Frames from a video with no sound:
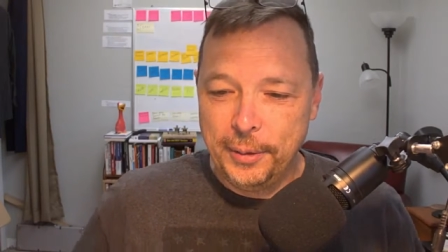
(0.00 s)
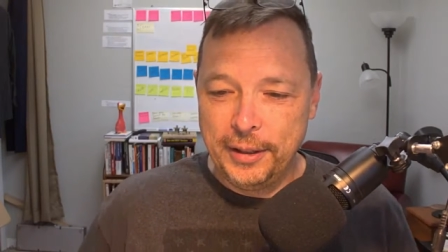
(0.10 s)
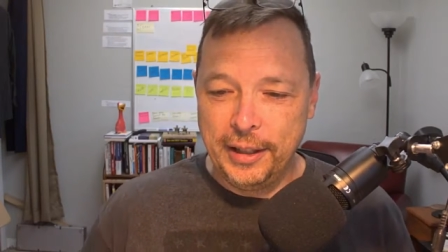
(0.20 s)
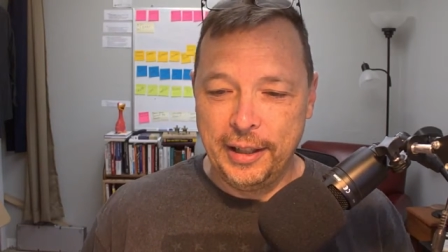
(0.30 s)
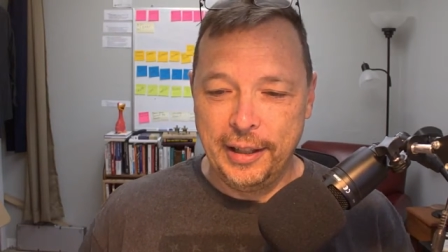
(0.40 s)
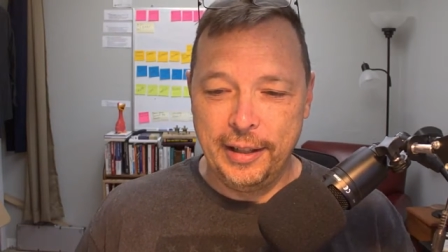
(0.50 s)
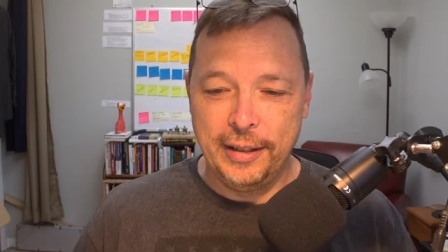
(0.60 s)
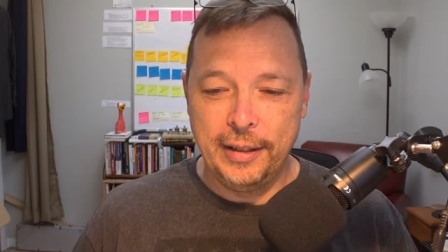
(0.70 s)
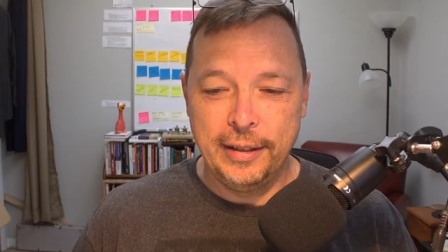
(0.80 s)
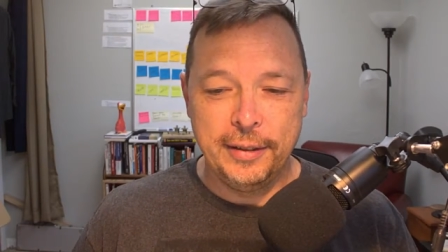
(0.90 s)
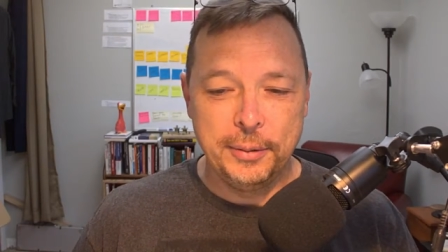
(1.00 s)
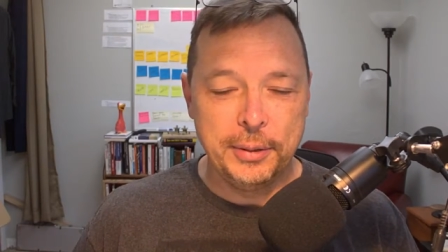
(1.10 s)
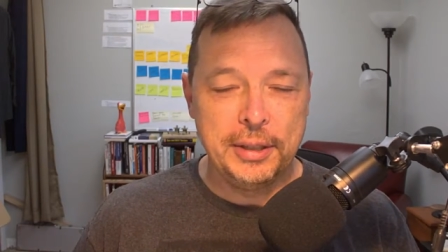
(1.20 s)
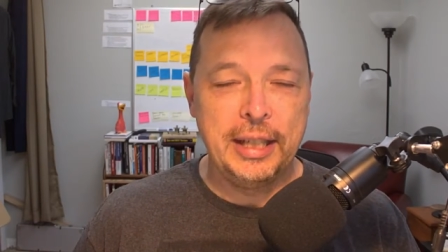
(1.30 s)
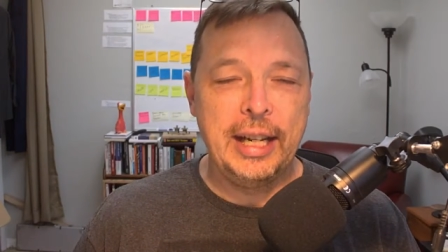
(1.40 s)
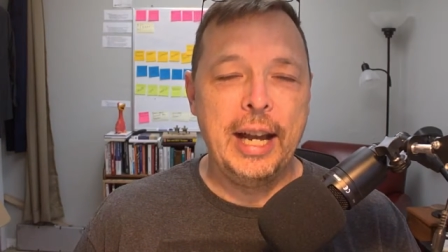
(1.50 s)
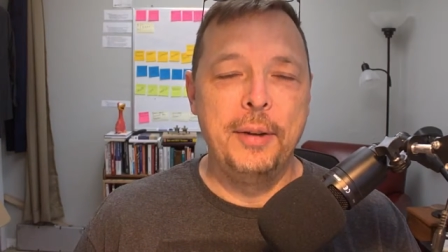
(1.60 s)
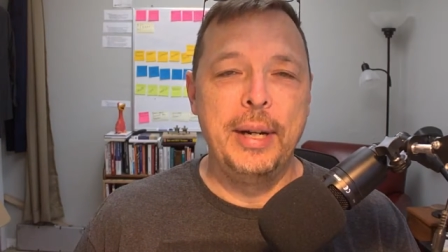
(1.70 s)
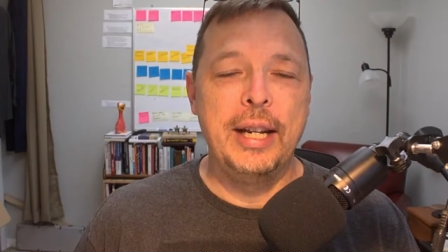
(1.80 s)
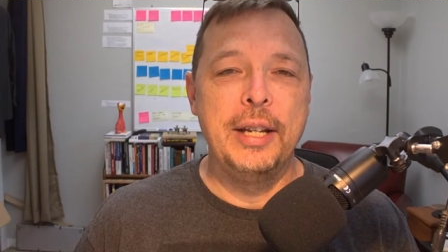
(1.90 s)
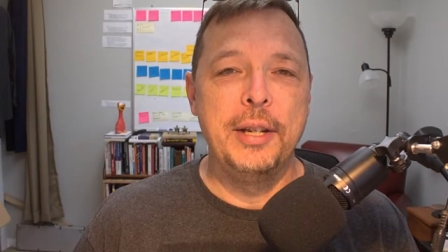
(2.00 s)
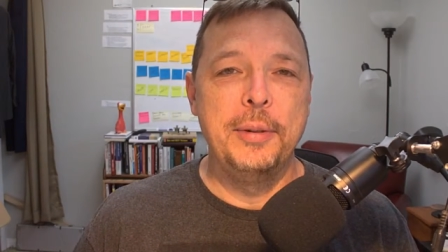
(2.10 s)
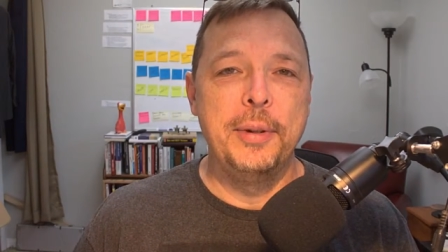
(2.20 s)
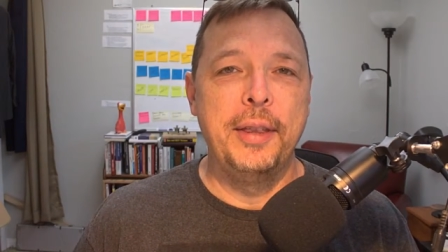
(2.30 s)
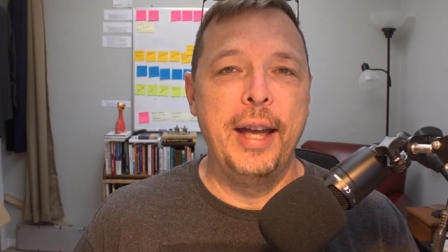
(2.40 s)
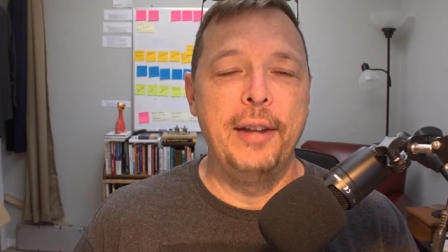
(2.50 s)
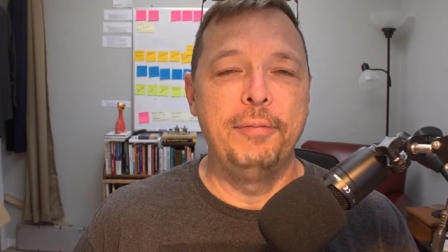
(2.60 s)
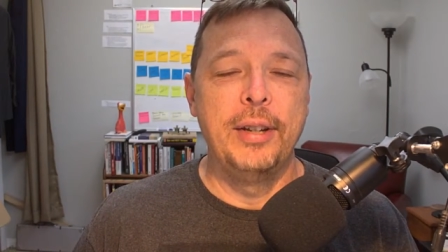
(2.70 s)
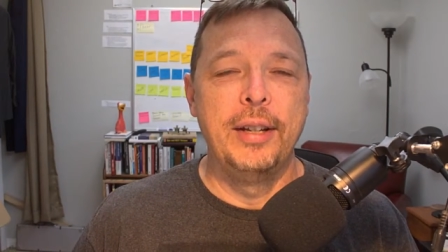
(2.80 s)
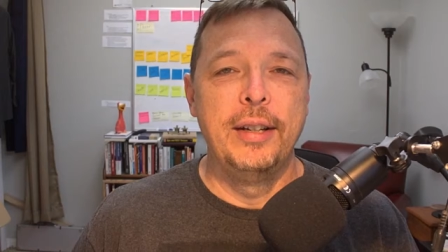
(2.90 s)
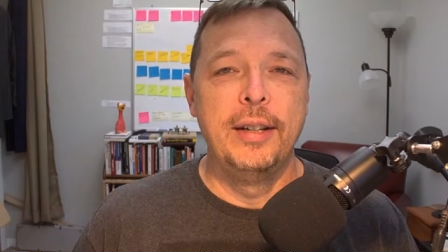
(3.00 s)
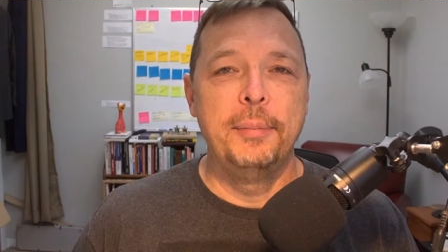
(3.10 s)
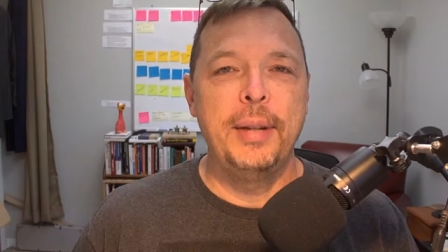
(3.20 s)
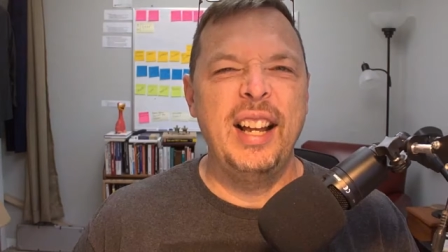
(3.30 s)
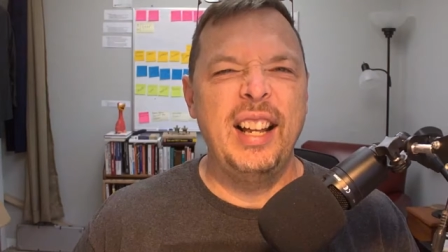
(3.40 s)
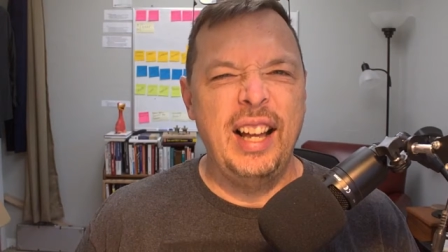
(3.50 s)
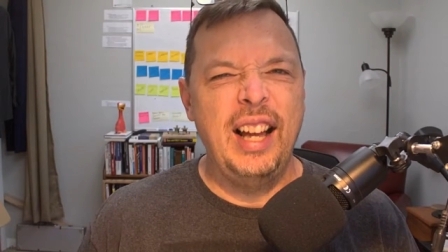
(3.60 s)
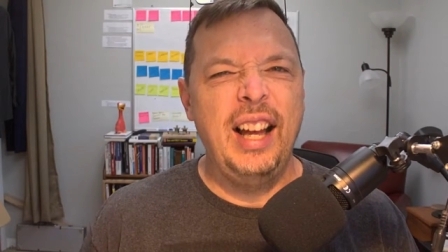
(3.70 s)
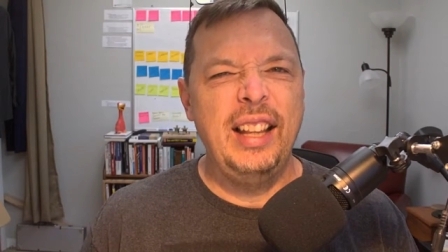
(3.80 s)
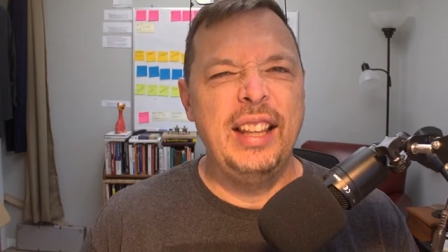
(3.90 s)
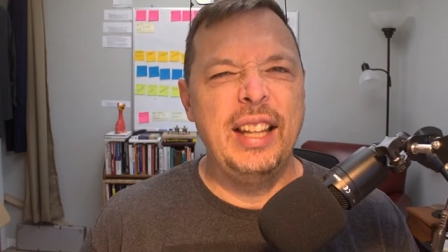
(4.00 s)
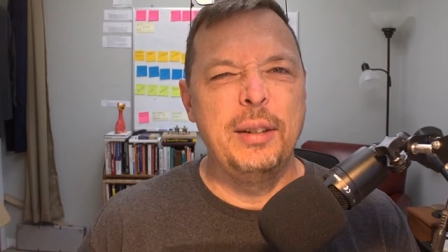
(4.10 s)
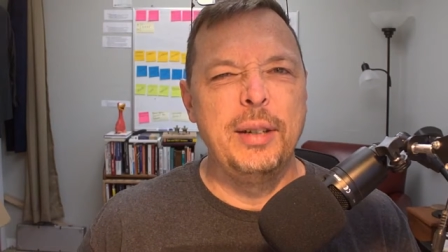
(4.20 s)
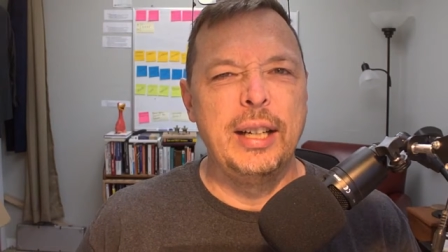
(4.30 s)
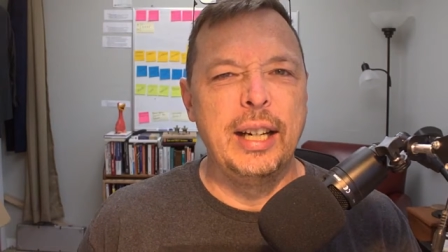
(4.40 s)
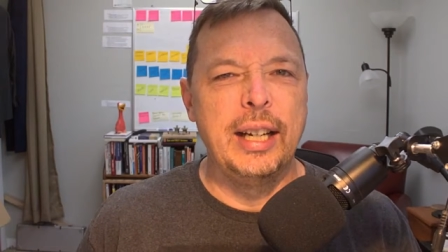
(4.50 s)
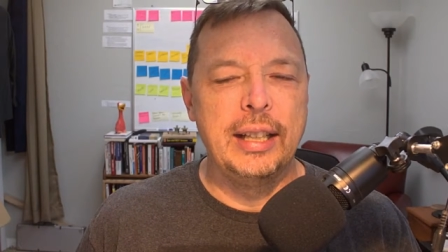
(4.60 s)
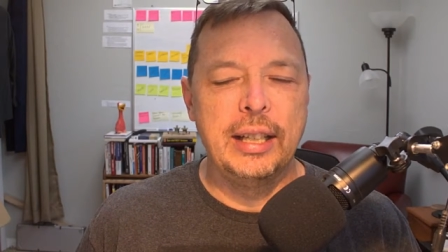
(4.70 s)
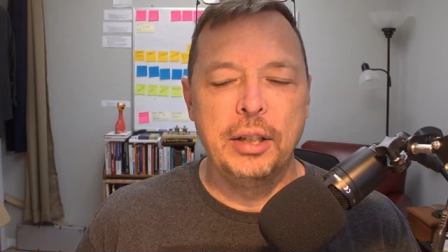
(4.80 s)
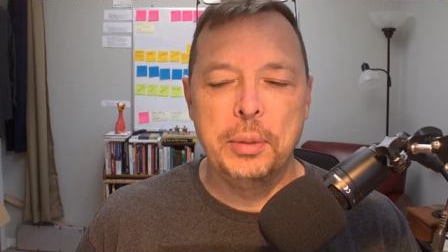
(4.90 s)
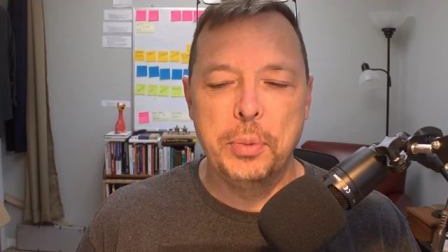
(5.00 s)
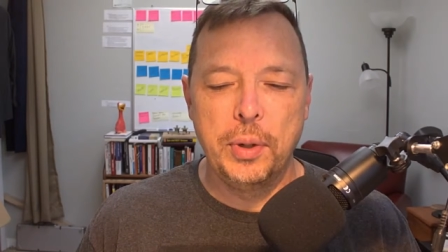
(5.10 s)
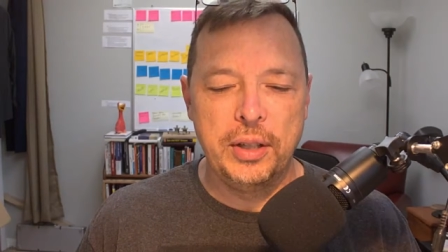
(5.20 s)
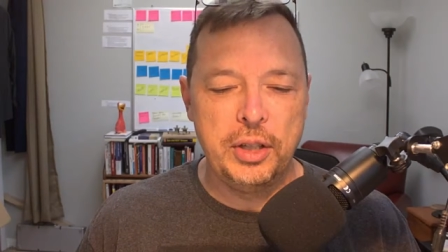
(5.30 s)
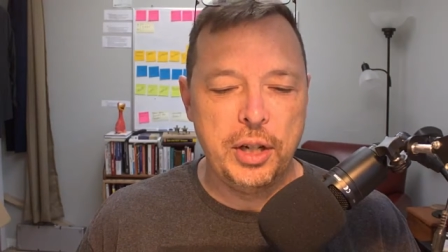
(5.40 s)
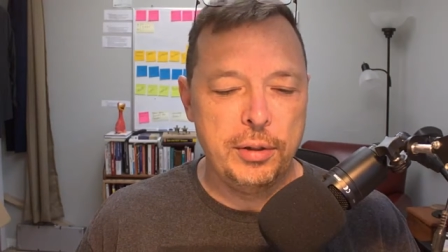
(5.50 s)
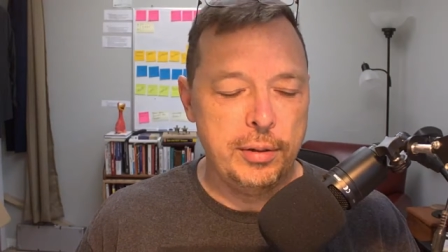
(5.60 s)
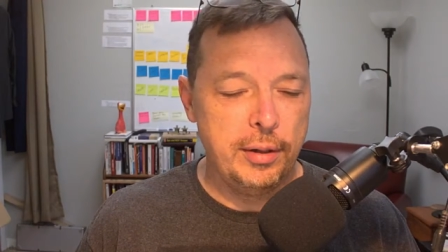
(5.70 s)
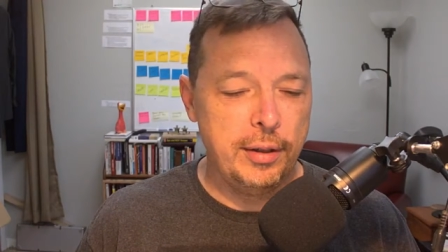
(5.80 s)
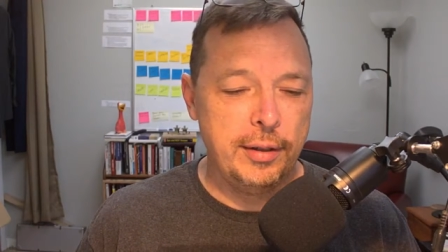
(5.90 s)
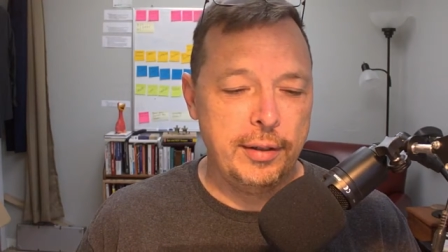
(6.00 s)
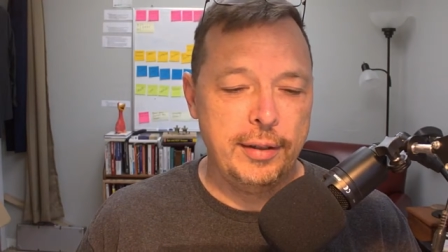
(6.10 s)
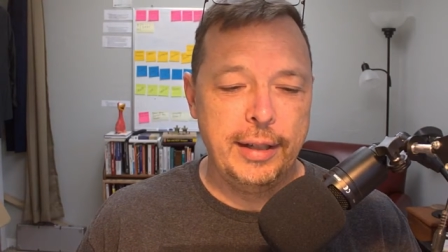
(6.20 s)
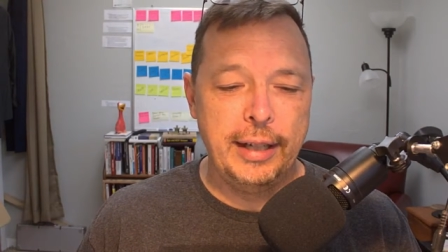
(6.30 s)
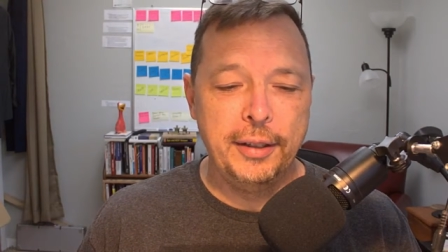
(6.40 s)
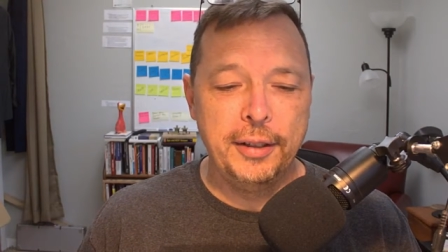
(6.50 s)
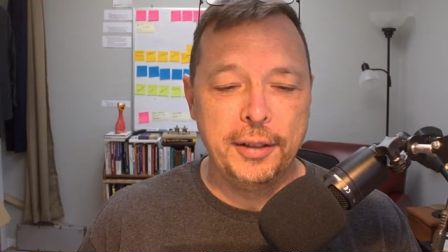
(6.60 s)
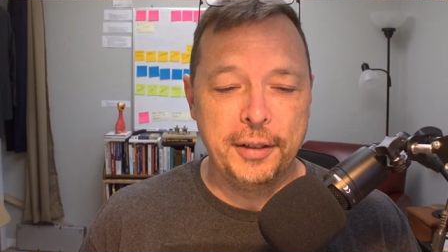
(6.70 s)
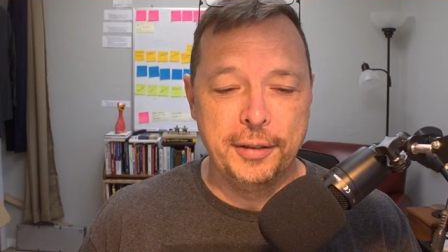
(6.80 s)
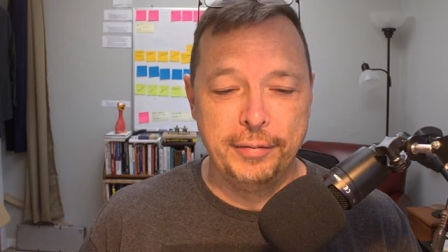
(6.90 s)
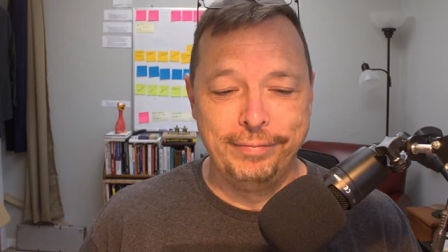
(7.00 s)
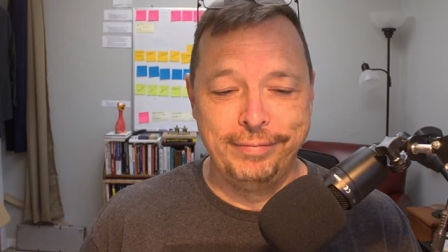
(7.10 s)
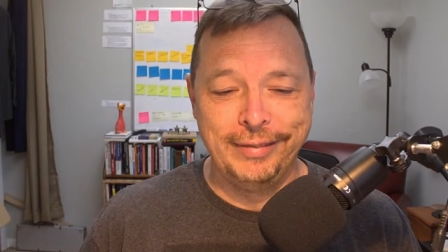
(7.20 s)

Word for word: We'll, uh, we'll see how we can do with that, but I, I think we can get there. Good morning, Joe. Hey, look,